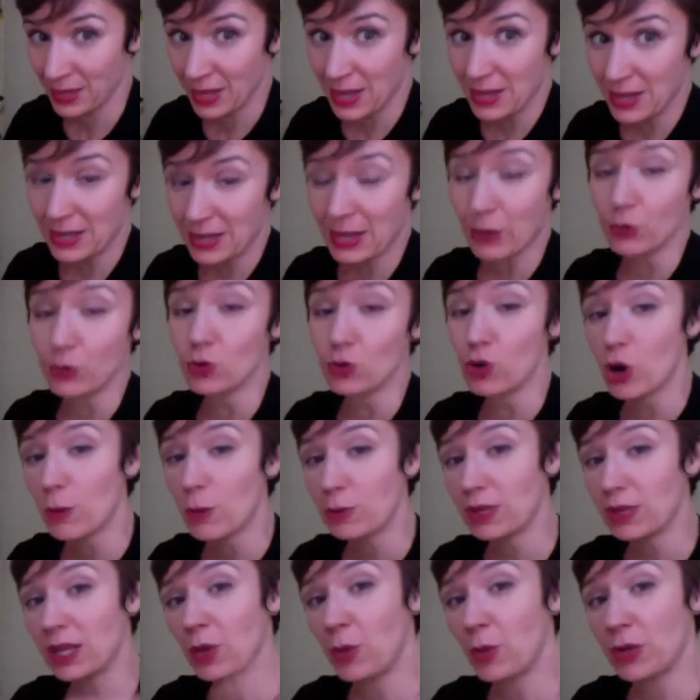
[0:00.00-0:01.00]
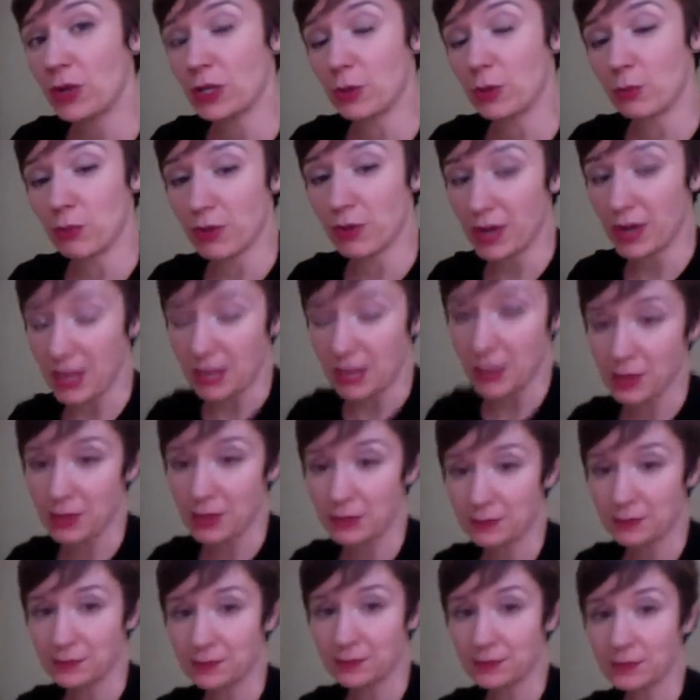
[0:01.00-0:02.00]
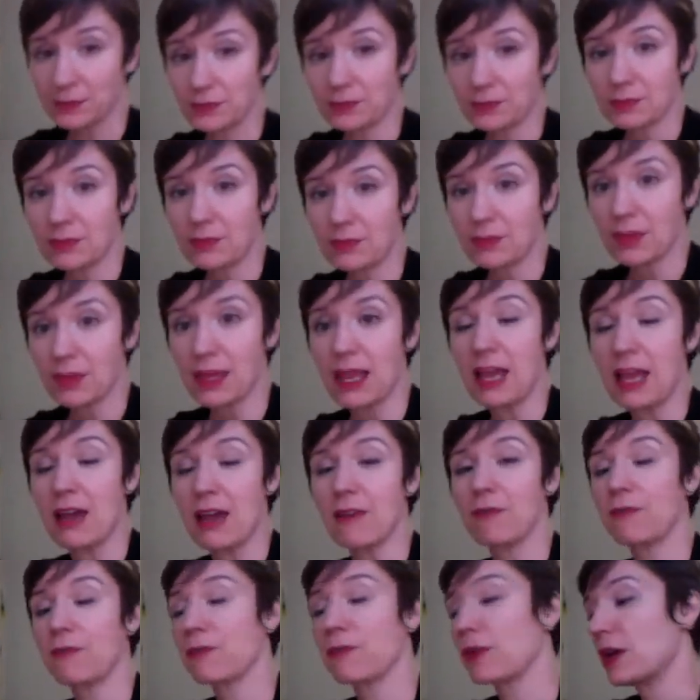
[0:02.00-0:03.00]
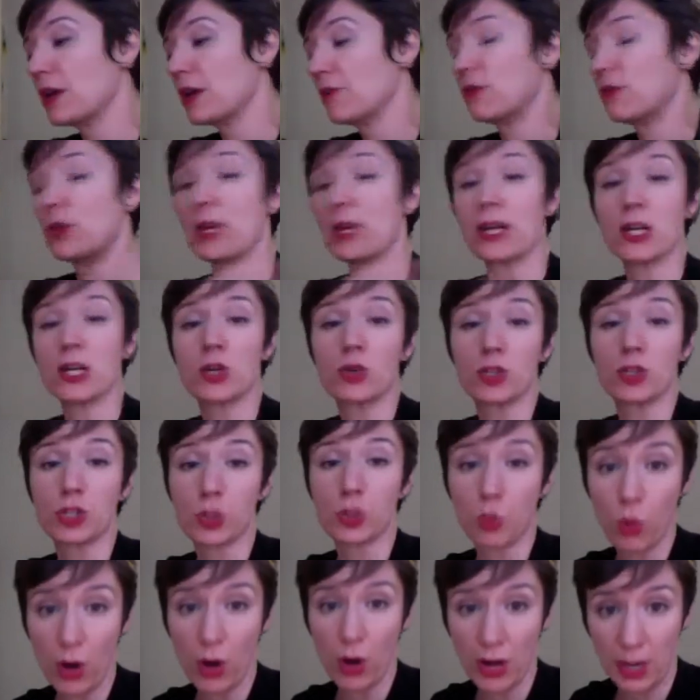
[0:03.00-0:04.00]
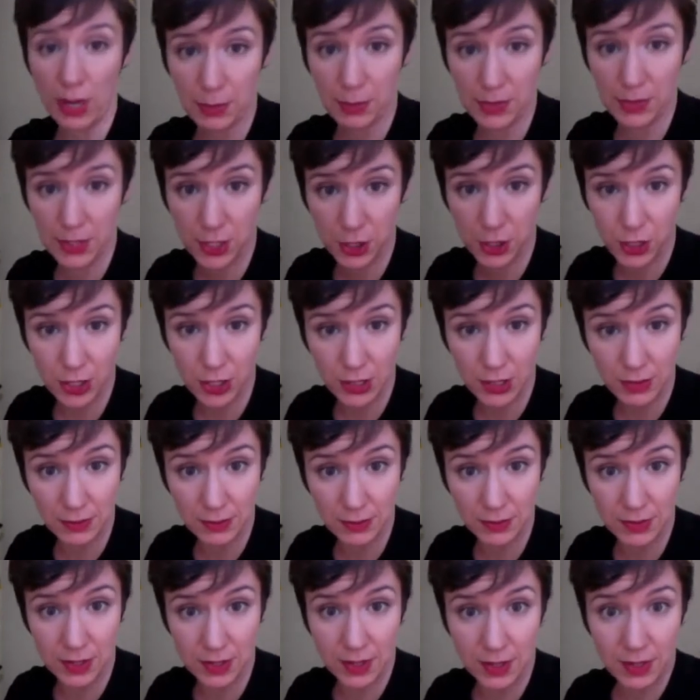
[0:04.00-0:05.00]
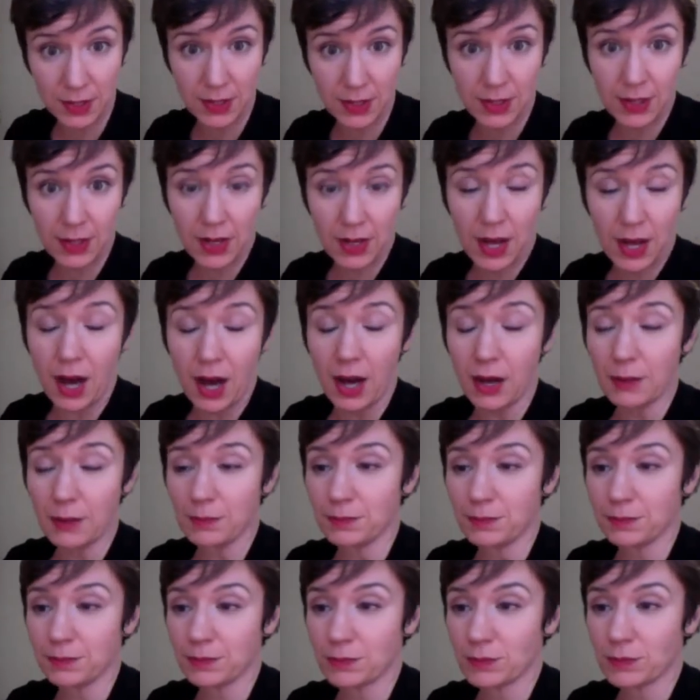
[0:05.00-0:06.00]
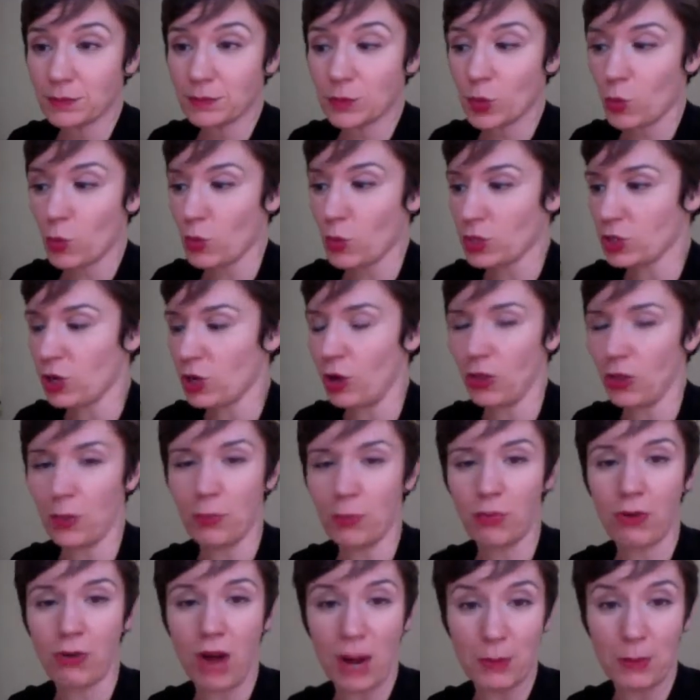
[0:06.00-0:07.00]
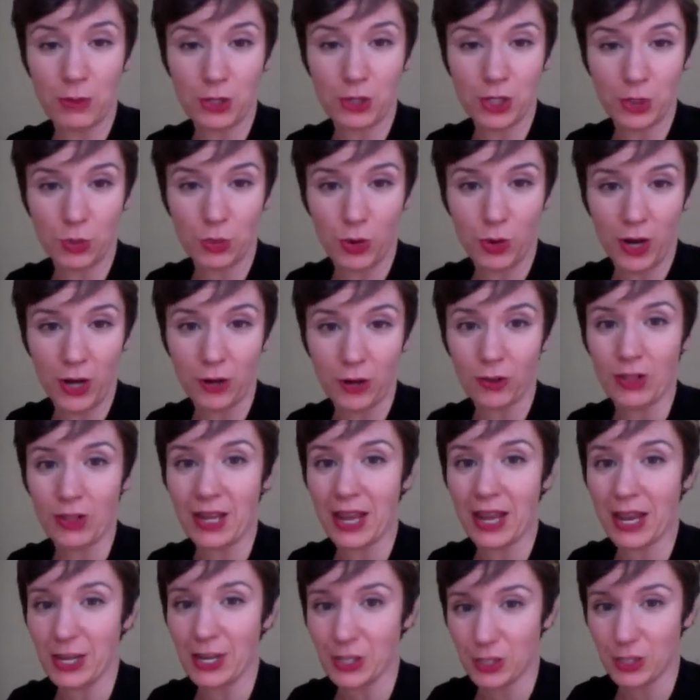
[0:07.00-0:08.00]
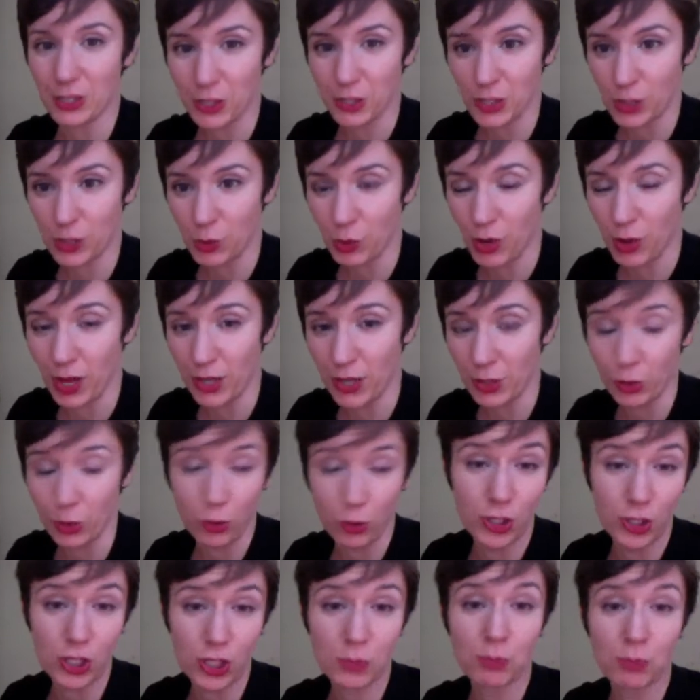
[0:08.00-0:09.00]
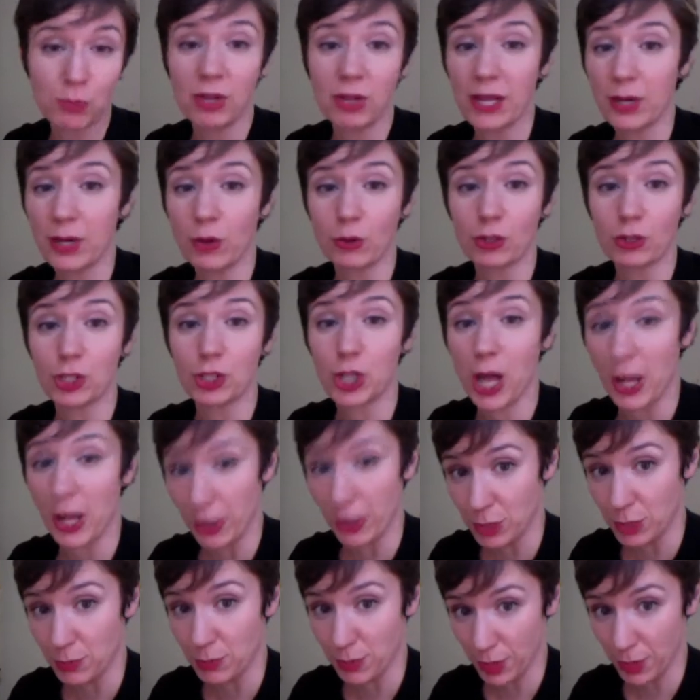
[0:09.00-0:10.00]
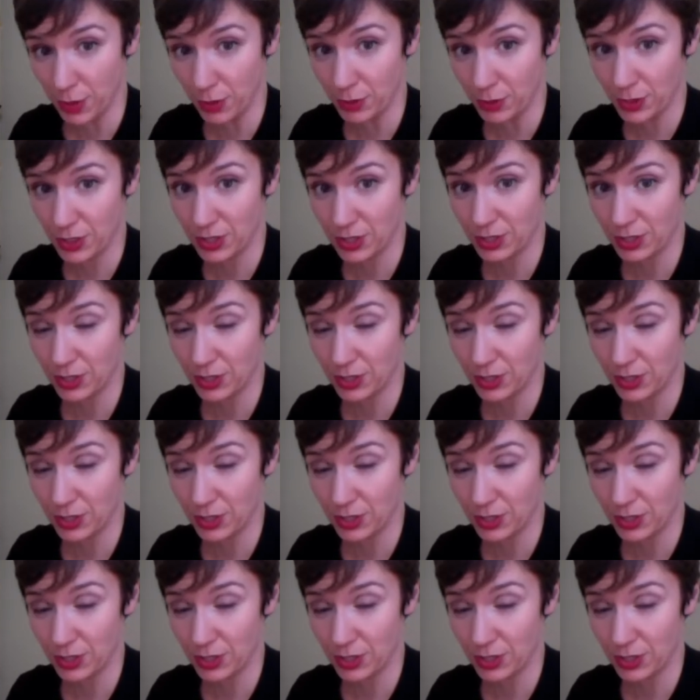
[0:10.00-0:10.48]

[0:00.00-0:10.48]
Now, normally when you breathe, if you get into a squatting position, um, what's called the primal squat or the Asian squat, or just plain old child's pose,